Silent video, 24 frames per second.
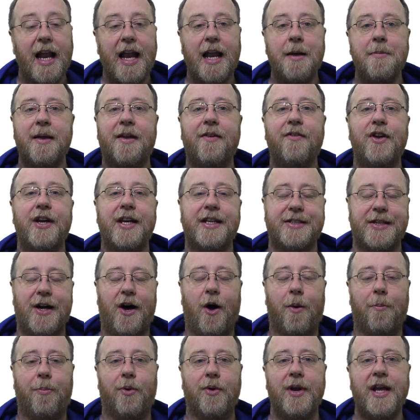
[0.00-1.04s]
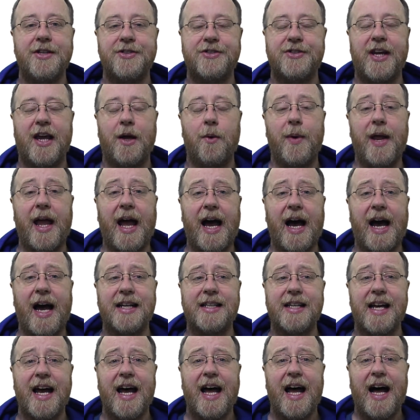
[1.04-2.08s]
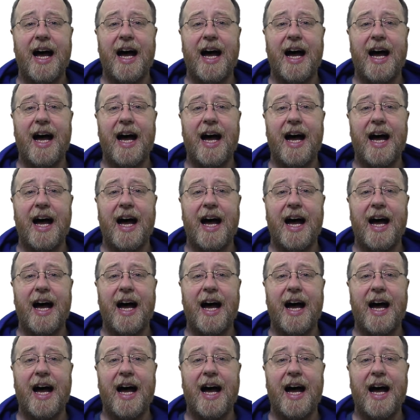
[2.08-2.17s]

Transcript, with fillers: Let me give you an example. Let's say we had